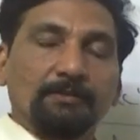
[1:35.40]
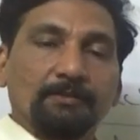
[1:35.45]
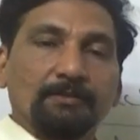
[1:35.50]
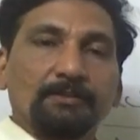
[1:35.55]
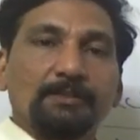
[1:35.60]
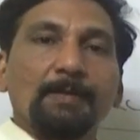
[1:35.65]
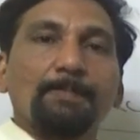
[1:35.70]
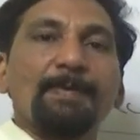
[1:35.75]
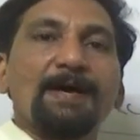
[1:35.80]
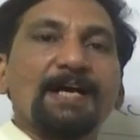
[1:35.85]

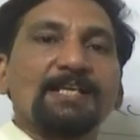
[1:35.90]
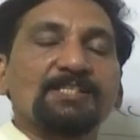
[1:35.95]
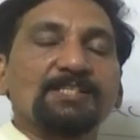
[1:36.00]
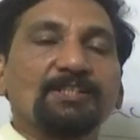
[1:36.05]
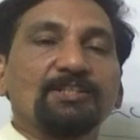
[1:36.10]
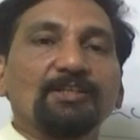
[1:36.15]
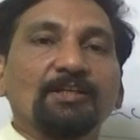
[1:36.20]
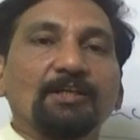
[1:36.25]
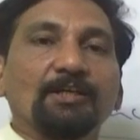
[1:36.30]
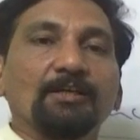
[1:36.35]

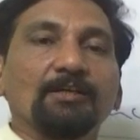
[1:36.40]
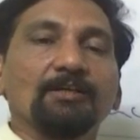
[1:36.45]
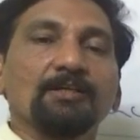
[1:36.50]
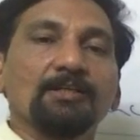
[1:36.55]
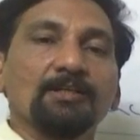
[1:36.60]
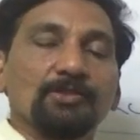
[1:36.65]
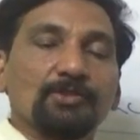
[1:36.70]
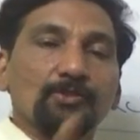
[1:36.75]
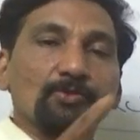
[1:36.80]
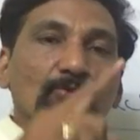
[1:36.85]
capacitor
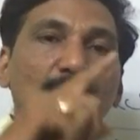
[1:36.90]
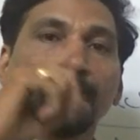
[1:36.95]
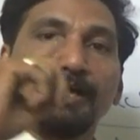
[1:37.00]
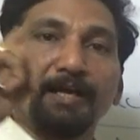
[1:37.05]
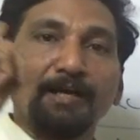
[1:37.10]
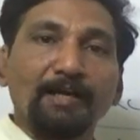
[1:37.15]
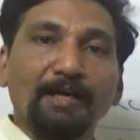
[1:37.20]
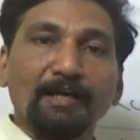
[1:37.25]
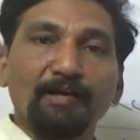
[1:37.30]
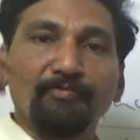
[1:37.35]
to
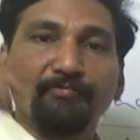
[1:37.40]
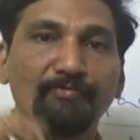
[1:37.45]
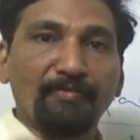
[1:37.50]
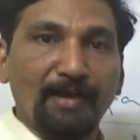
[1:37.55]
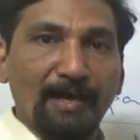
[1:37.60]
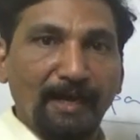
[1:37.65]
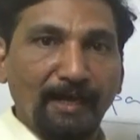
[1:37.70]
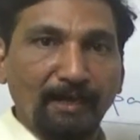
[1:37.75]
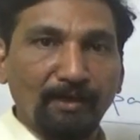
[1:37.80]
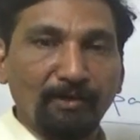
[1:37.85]
run a
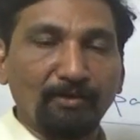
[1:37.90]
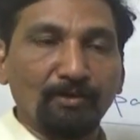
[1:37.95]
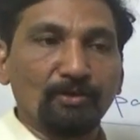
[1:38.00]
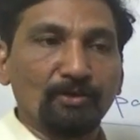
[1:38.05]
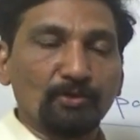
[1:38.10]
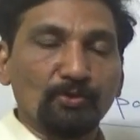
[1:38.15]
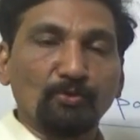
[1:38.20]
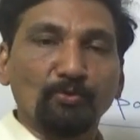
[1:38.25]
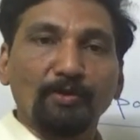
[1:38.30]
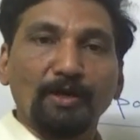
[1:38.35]

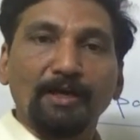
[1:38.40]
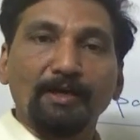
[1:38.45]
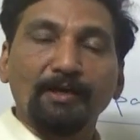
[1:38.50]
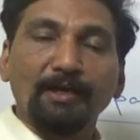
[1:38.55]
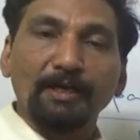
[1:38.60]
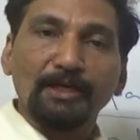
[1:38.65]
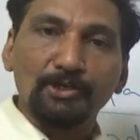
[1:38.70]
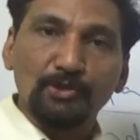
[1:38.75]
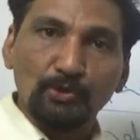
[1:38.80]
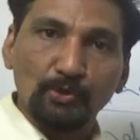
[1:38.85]
fan, to
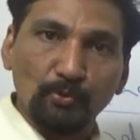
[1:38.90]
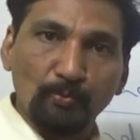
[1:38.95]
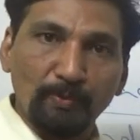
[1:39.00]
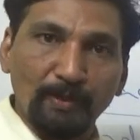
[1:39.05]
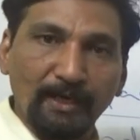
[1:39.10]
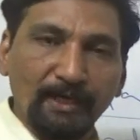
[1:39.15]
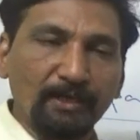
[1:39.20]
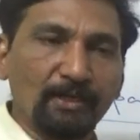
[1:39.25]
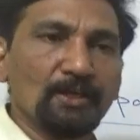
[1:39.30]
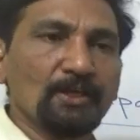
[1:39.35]
run a tube
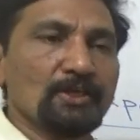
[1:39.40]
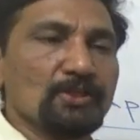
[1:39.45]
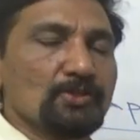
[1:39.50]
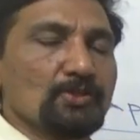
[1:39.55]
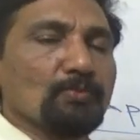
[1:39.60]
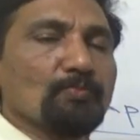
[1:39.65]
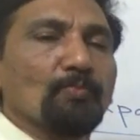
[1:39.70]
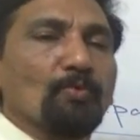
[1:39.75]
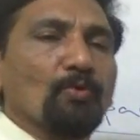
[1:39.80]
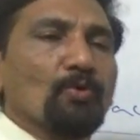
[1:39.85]
light.
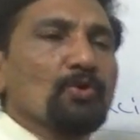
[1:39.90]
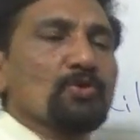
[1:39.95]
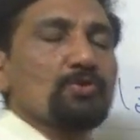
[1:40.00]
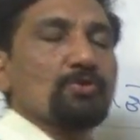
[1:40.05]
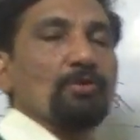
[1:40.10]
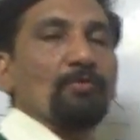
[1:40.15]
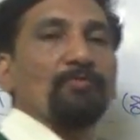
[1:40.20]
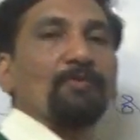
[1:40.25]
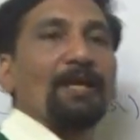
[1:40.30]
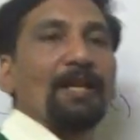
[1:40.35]
So
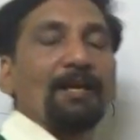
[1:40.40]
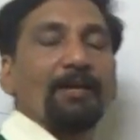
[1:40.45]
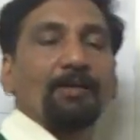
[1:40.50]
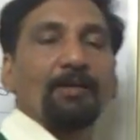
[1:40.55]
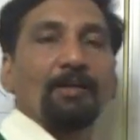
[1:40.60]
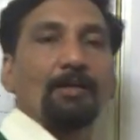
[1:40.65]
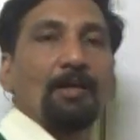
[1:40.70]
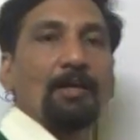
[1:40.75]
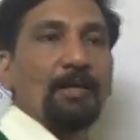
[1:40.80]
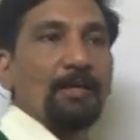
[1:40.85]
most of the
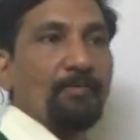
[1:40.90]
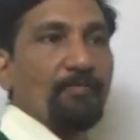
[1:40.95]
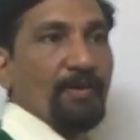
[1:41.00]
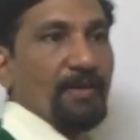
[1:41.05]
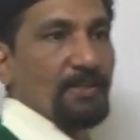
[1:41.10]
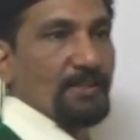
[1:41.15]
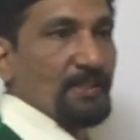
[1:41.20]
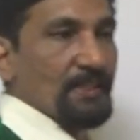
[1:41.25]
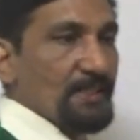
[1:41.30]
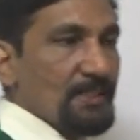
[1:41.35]
electrical
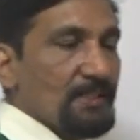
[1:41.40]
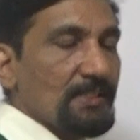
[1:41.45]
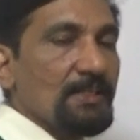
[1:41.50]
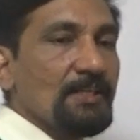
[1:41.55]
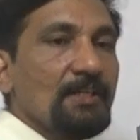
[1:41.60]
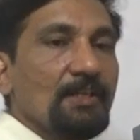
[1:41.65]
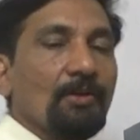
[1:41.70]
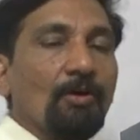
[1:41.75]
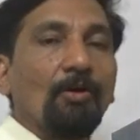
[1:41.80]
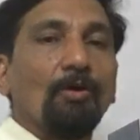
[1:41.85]

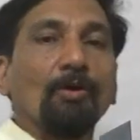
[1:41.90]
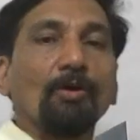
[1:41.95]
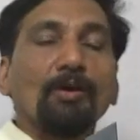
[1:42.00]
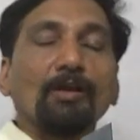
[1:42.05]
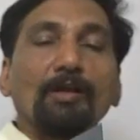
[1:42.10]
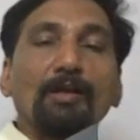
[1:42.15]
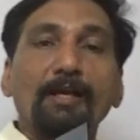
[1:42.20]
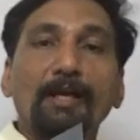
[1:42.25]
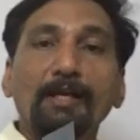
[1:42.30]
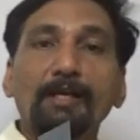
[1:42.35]
devices
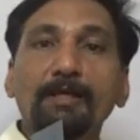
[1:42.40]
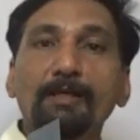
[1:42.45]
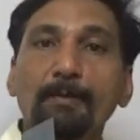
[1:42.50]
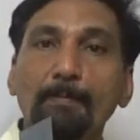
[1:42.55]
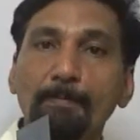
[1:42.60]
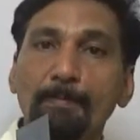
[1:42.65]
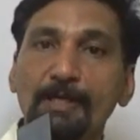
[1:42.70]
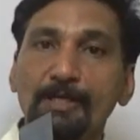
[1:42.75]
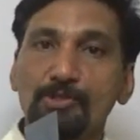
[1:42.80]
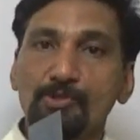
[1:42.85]
are
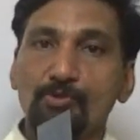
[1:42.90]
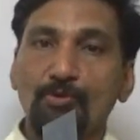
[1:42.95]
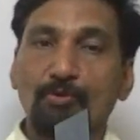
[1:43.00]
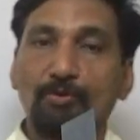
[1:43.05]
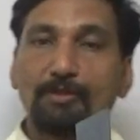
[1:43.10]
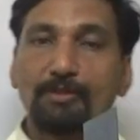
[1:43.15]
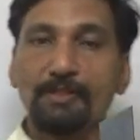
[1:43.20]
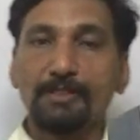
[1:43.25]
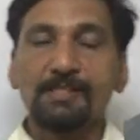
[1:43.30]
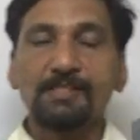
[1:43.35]
running based
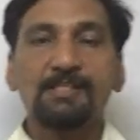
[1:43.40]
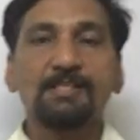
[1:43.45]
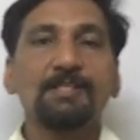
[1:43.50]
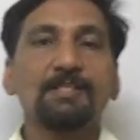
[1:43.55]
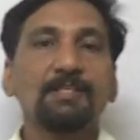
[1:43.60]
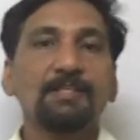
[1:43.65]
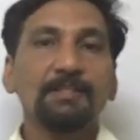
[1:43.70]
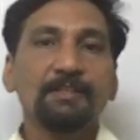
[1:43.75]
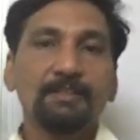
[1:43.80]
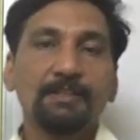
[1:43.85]
on
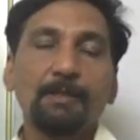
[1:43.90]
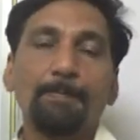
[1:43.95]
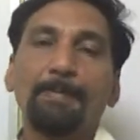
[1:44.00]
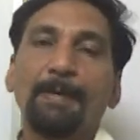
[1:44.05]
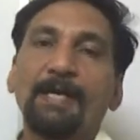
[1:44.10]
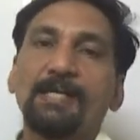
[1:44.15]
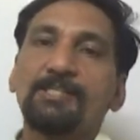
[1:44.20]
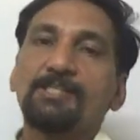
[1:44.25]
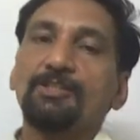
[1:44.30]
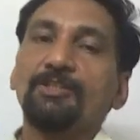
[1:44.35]
this
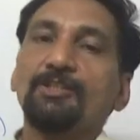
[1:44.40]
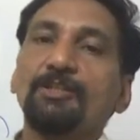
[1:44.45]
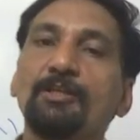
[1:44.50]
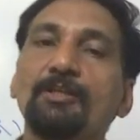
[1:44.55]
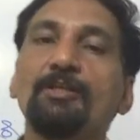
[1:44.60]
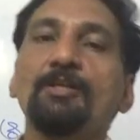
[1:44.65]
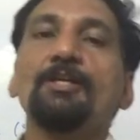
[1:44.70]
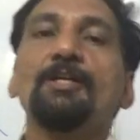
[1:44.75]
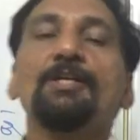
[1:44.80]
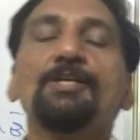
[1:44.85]

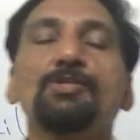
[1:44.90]
capacitor.